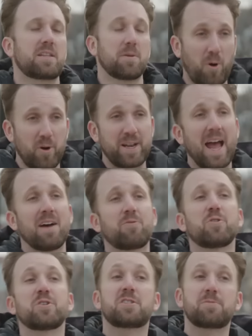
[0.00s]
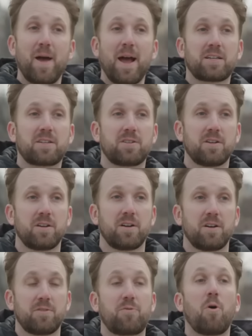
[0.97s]
It's important to have respect
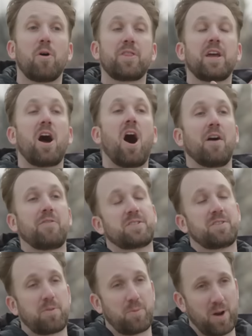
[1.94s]
for the office of the